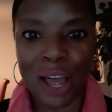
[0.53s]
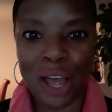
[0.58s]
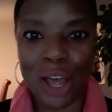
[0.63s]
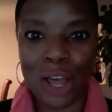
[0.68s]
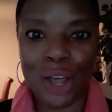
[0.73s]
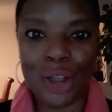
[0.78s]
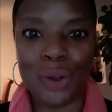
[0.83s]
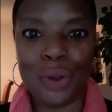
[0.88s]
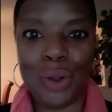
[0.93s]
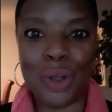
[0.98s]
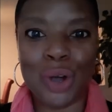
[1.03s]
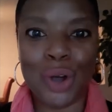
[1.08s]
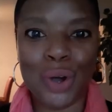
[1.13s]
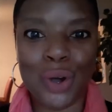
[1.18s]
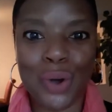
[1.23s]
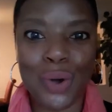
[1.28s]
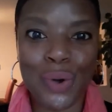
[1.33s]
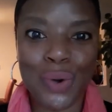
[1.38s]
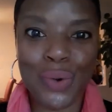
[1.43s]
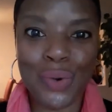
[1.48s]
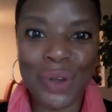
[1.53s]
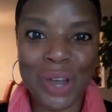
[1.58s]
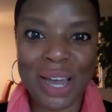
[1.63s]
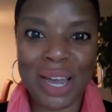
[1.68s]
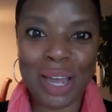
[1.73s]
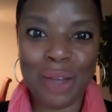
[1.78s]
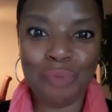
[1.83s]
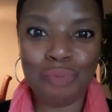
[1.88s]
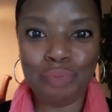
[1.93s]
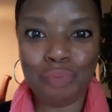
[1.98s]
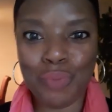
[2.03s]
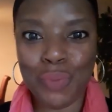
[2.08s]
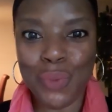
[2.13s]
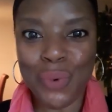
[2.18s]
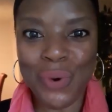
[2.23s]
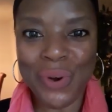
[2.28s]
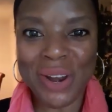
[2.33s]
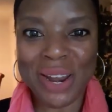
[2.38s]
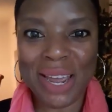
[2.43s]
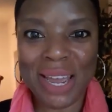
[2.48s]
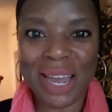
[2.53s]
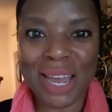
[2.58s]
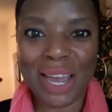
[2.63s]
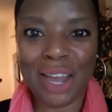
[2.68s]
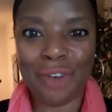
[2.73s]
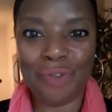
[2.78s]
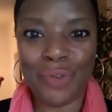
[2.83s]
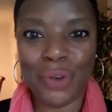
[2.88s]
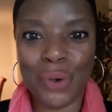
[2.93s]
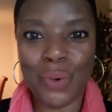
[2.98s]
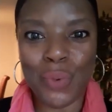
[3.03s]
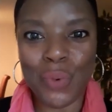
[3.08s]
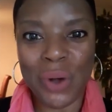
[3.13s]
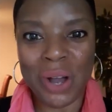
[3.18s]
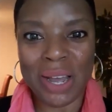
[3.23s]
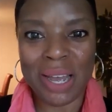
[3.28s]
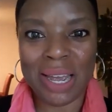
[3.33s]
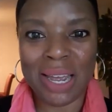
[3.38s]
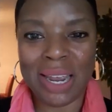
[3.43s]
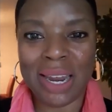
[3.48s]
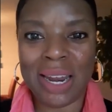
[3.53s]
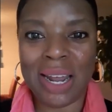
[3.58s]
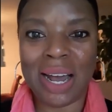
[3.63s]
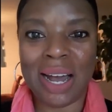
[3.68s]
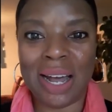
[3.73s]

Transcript: Hello, good morning, everyone.